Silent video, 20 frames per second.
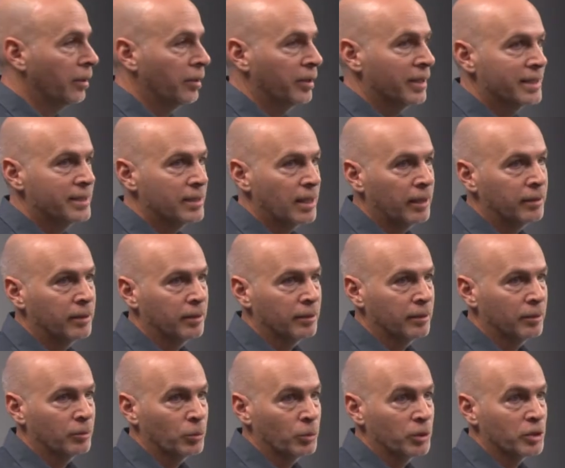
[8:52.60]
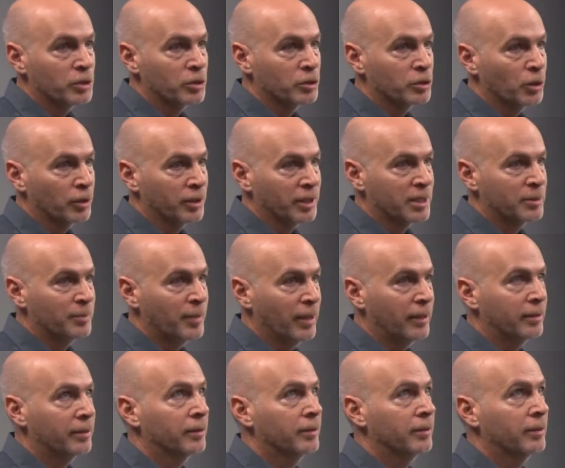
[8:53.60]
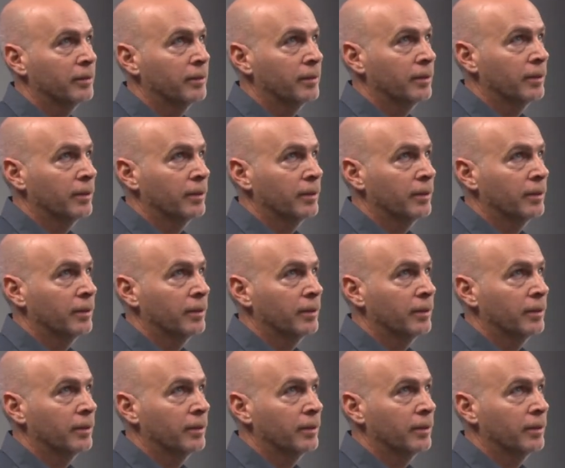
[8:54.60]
on a sudden, which is not expected.